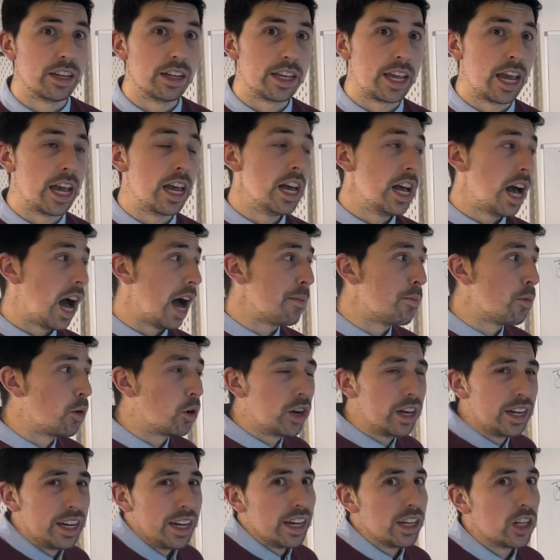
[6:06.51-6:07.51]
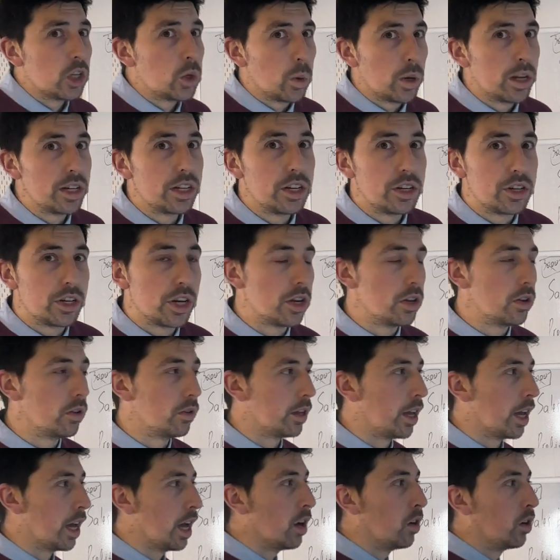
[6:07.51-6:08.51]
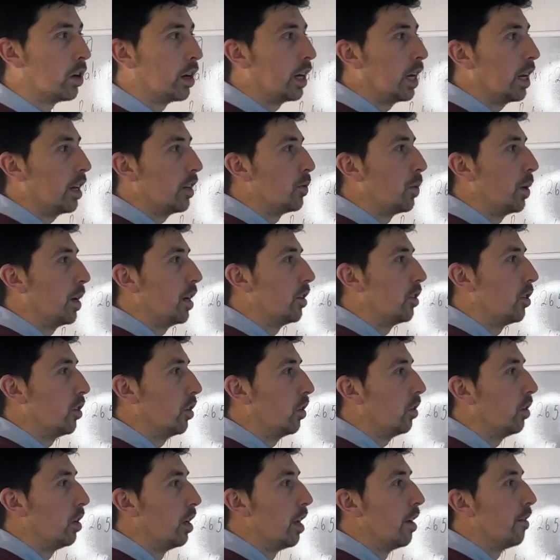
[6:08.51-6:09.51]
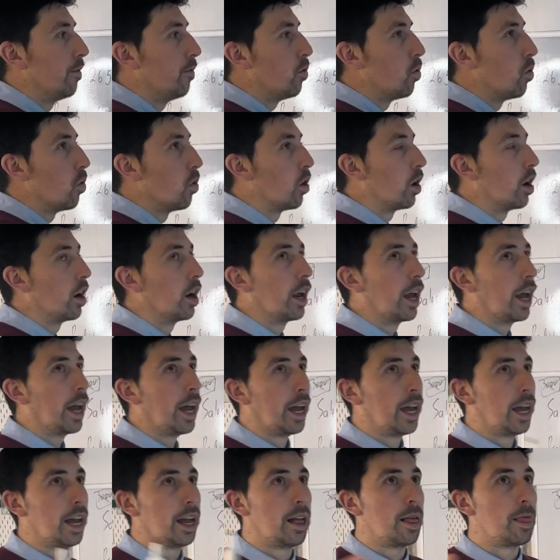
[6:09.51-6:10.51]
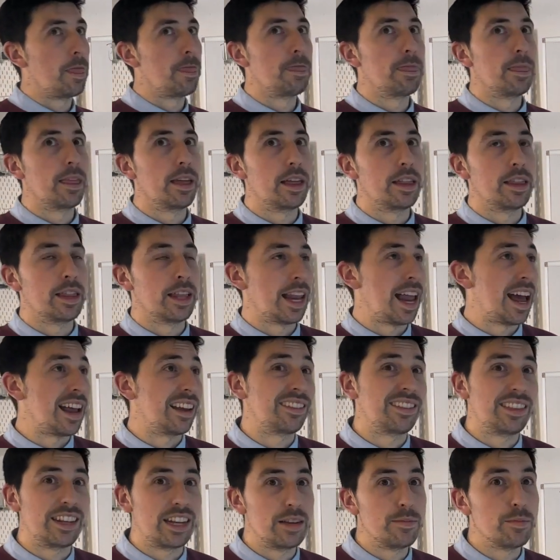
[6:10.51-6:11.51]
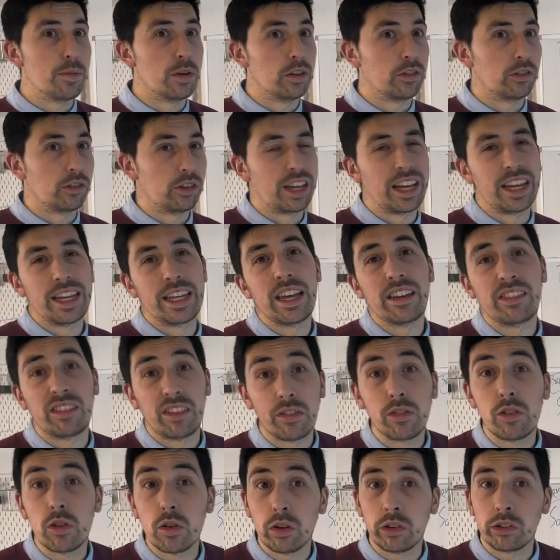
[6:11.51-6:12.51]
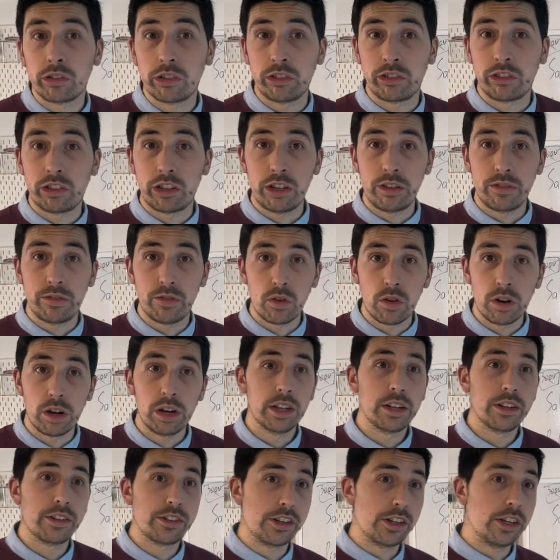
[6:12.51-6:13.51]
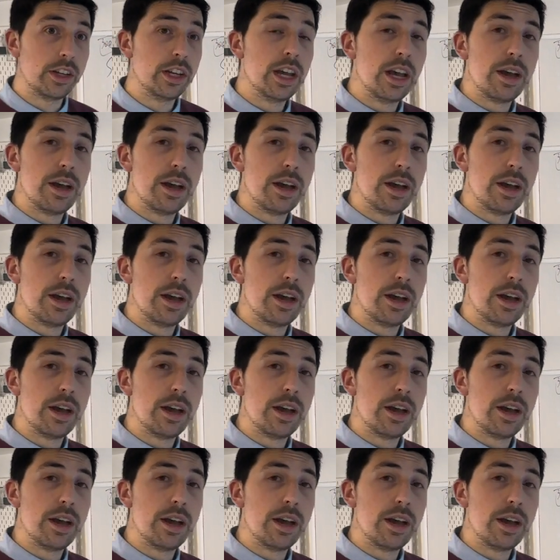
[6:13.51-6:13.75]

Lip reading: Yeah, I'm already at 22. Yeah, already at 22 for the last 3 months. Okay, yes, of course, it's Q4 too.